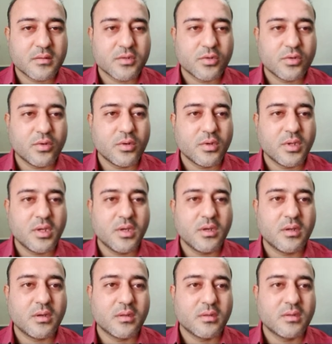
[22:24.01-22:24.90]
So
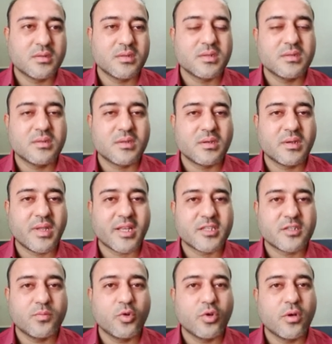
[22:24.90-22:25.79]
here this is the
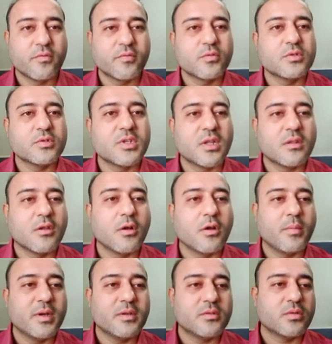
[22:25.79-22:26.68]
textbook of Gujarat
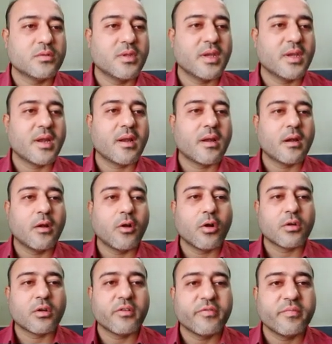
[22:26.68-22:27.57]
government, so there are a
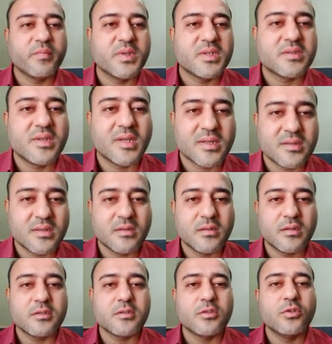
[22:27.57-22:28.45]
lot of mistakes
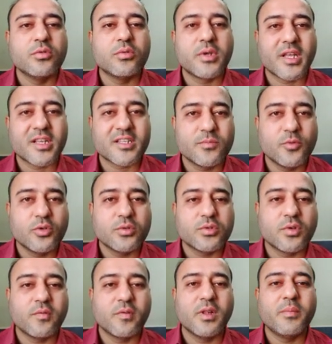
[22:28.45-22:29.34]
in this new textbook,
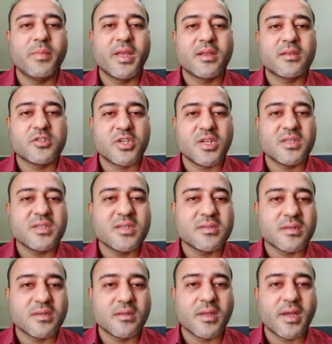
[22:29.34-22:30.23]
so we'll make
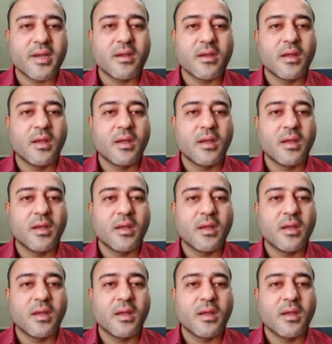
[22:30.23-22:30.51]
changes in that.